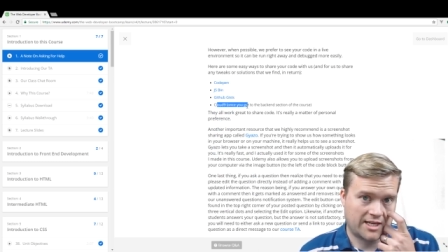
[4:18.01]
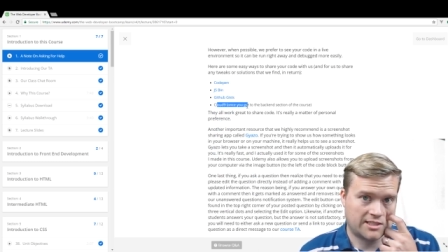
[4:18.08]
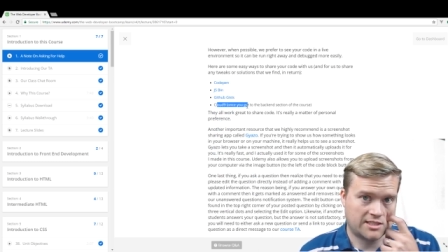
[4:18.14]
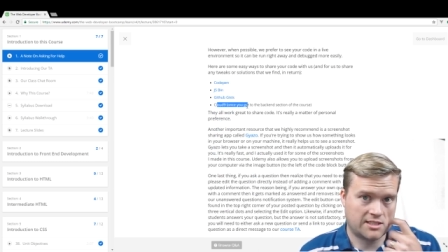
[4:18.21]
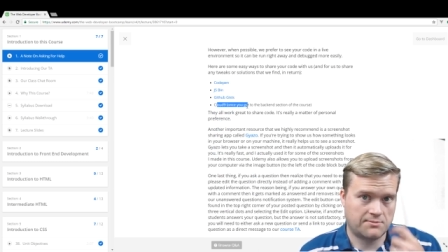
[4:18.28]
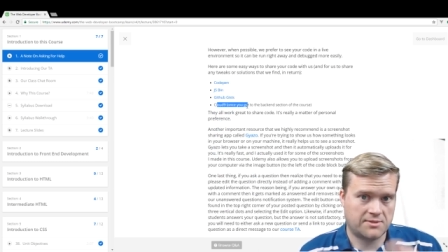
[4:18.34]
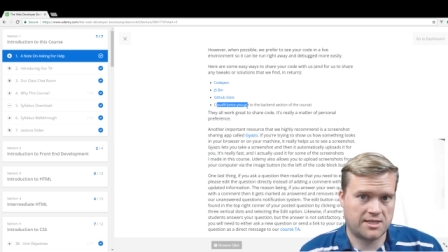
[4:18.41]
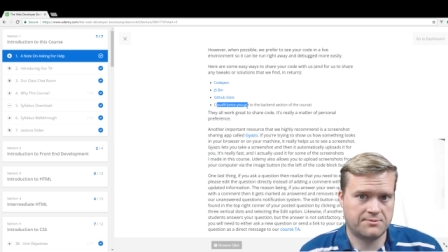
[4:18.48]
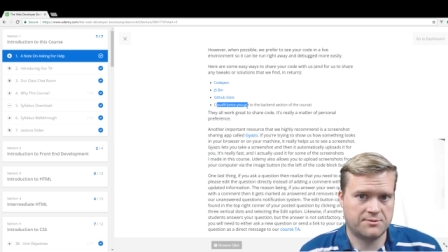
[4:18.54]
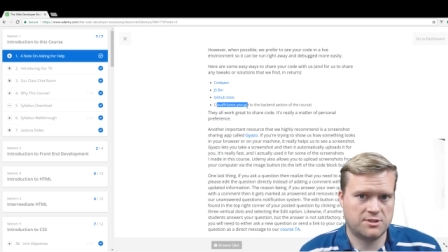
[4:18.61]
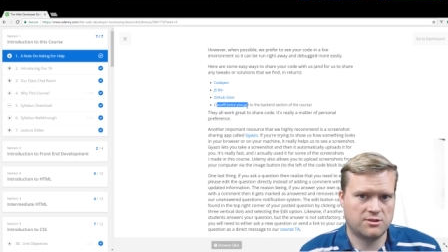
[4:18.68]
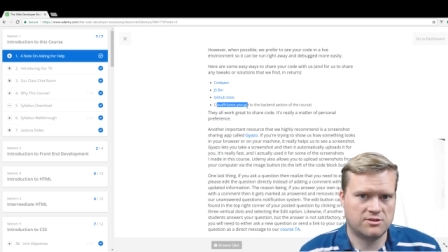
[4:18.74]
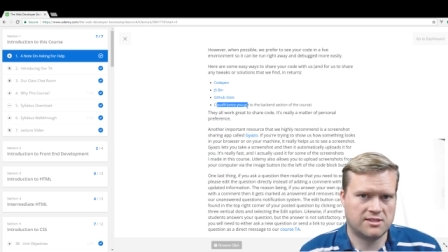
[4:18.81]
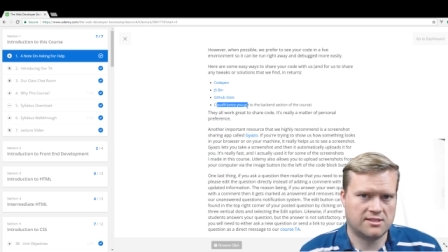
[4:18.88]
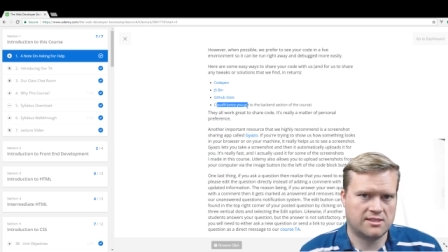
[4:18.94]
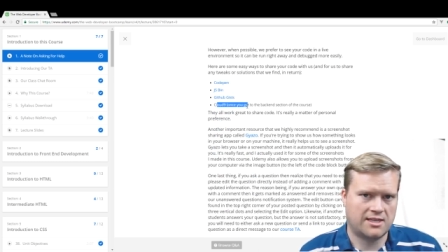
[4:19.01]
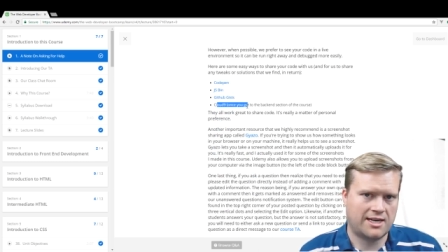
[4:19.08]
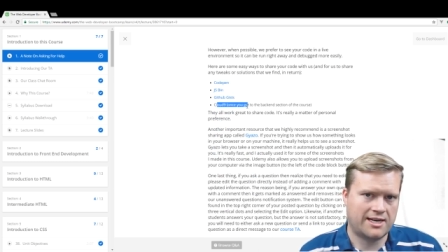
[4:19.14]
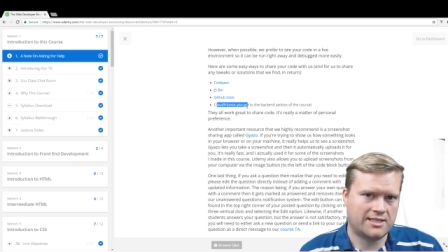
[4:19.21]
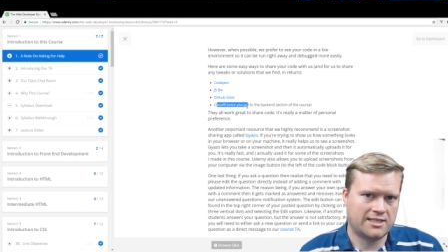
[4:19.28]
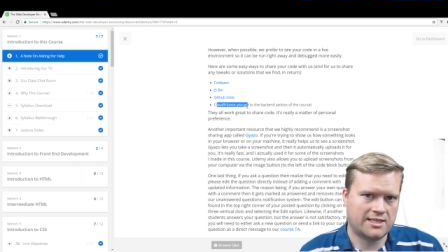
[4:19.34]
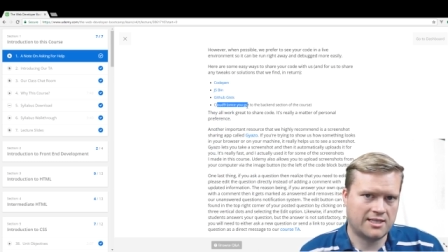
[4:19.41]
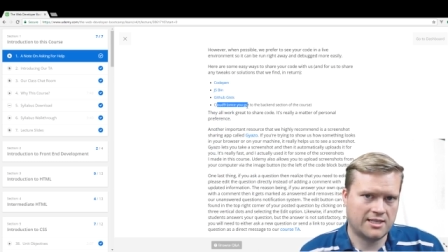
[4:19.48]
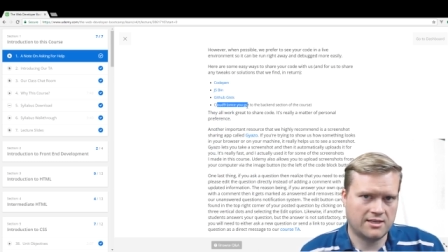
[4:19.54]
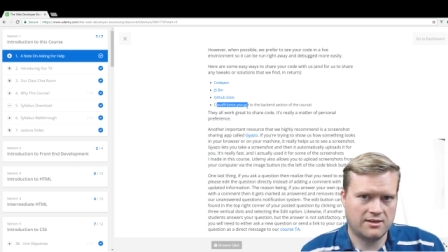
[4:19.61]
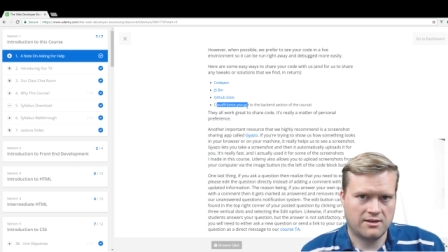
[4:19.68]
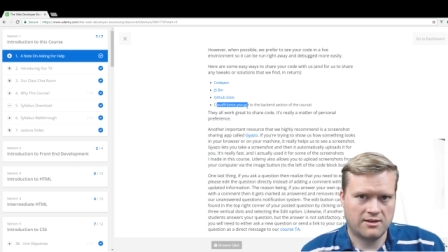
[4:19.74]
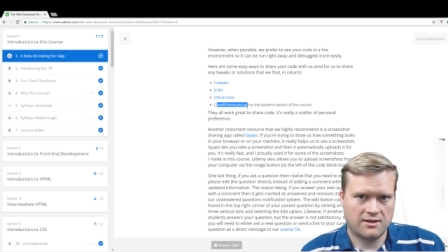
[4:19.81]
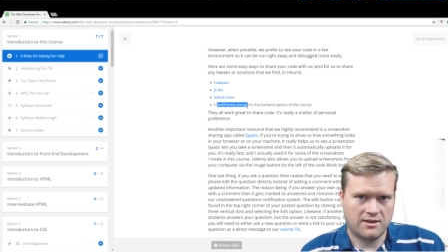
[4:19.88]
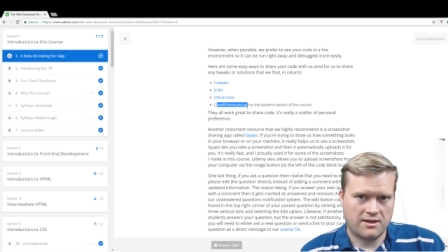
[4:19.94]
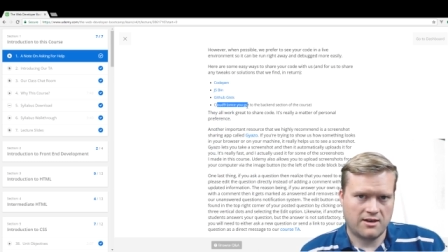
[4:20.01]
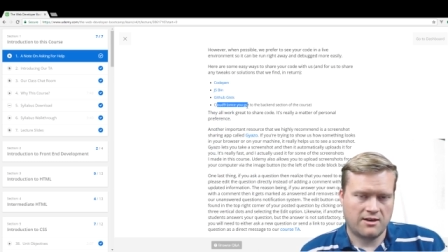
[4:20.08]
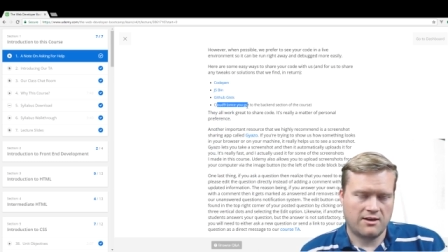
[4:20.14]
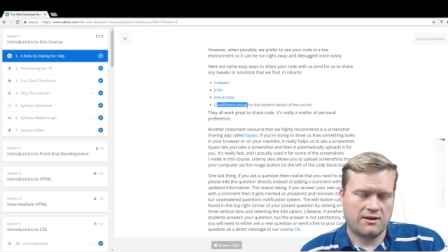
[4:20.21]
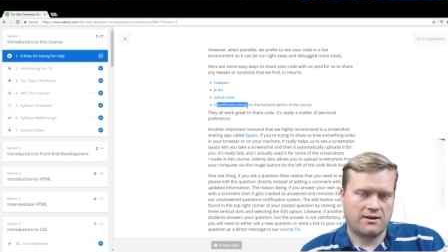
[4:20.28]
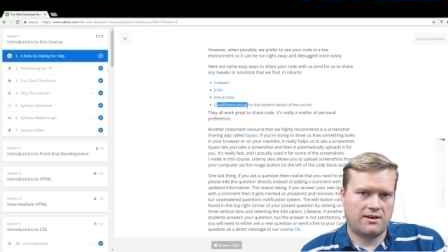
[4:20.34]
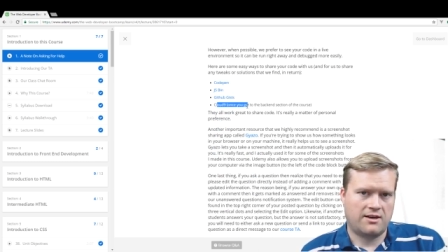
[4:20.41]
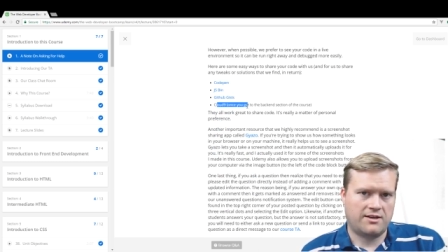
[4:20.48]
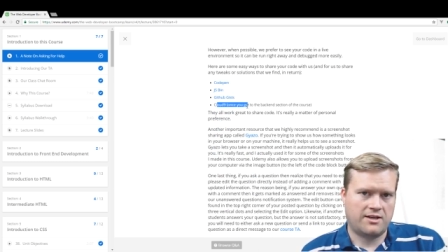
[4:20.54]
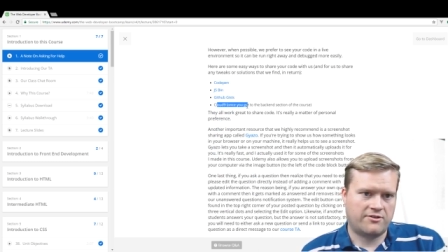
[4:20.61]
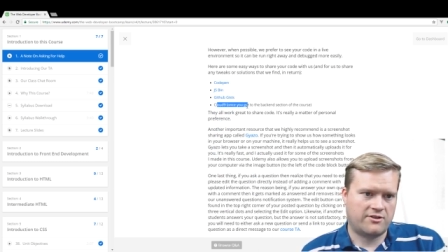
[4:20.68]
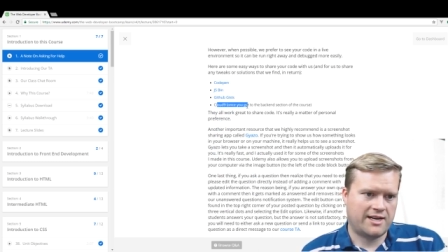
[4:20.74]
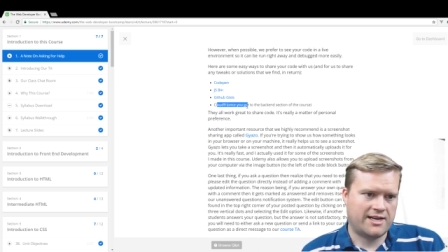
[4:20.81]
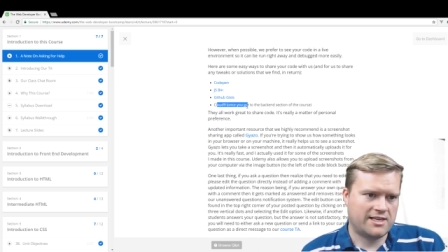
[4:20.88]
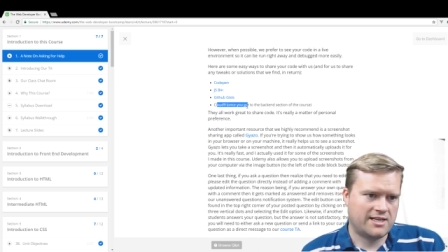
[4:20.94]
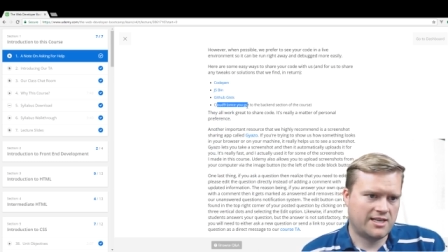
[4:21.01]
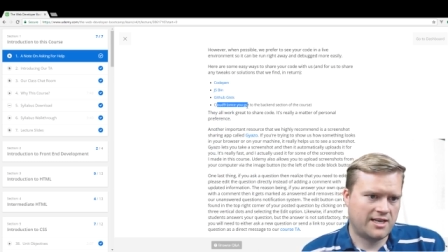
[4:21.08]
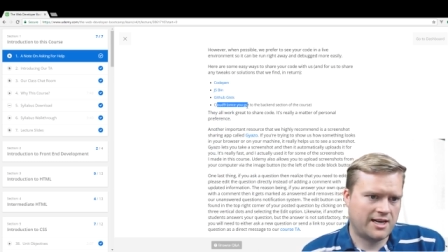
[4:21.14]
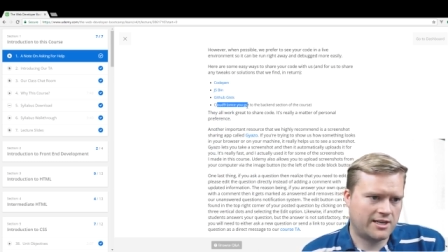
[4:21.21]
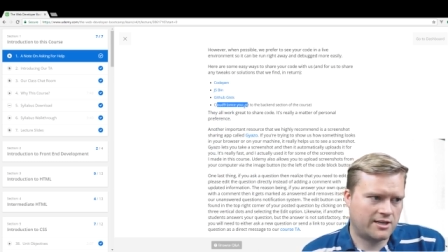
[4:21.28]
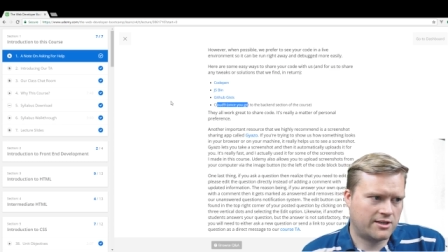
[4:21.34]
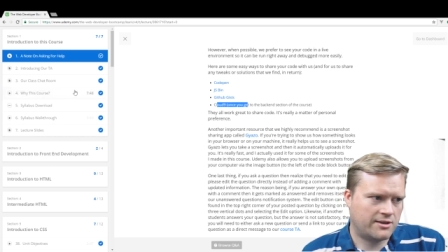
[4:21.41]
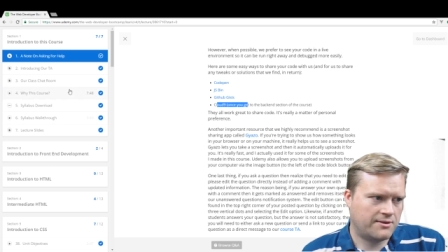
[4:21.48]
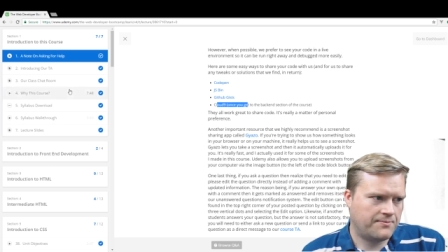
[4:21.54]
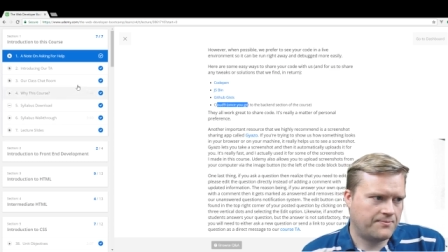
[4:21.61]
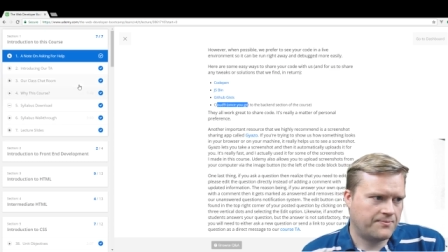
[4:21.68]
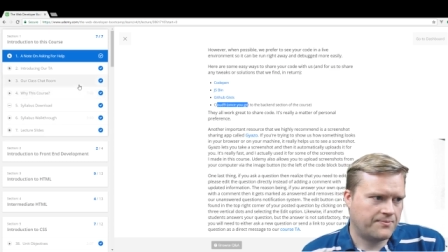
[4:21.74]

and sometimes uses an IDE another IDE editor.